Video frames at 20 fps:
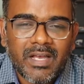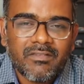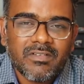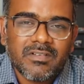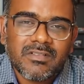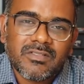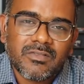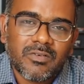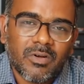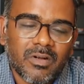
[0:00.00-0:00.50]
have
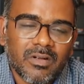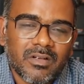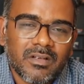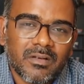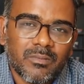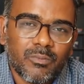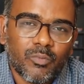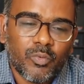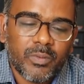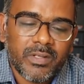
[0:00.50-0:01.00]
a
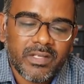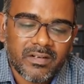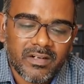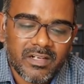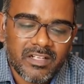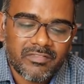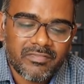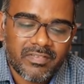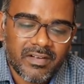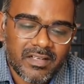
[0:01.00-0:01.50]
stock moving
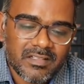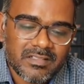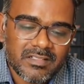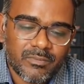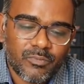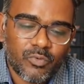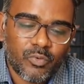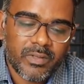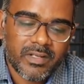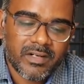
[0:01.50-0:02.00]
really fast
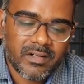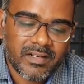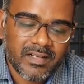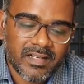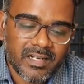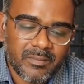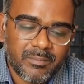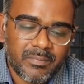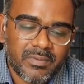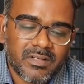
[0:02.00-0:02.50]
or moving really
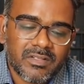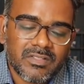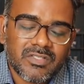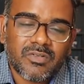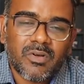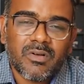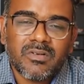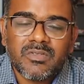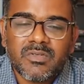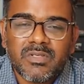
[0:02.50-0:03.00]
up,
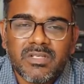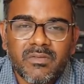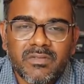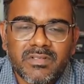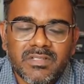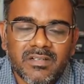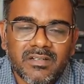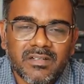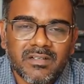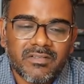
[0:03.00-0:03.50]
stocks usually
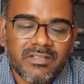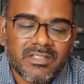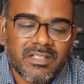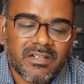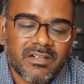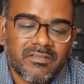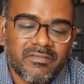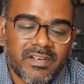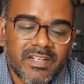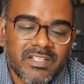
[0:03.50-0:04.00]
which
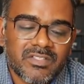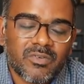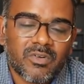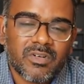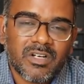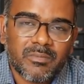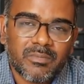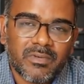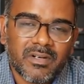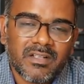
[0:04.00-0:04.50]
are in very
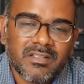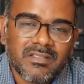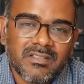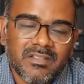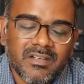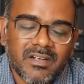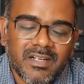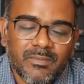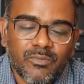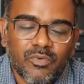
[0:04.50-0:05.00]
strong
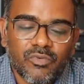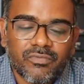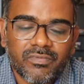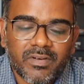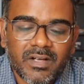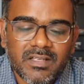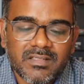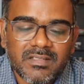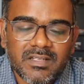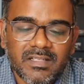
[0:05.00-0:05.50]
uptrends really move
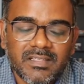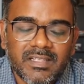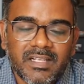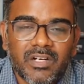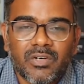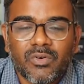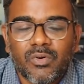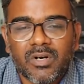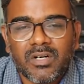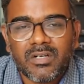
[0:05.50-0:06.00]
fast and they
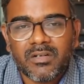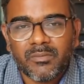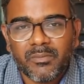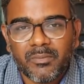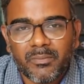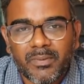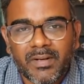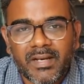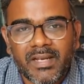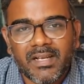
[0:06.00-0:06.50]
do not
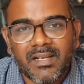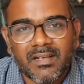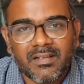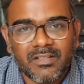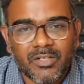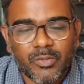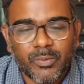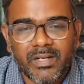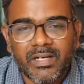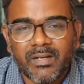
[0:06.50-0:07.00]
break
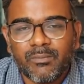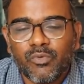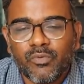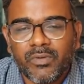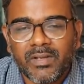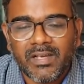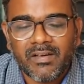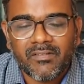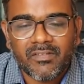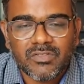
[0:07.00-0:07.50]
the 20
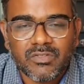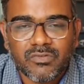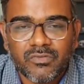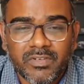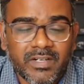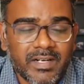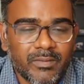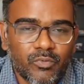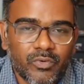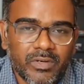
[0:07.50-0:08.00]
moving average or
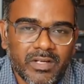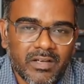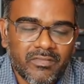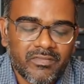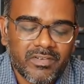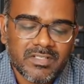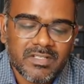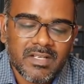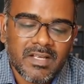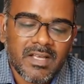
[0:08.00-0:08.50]
50 moving
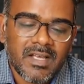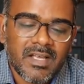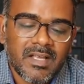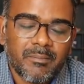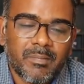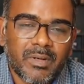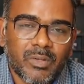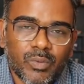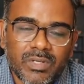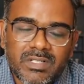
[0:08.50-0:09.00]
average.
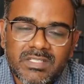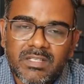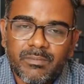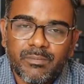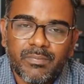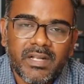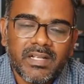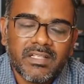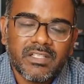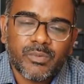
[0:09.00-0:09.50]
But once they
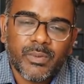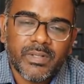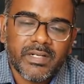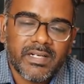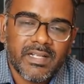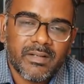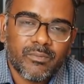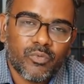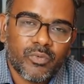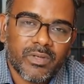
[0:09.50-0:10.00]
break the
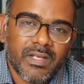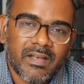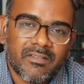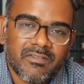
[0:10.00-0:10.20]
20-day moving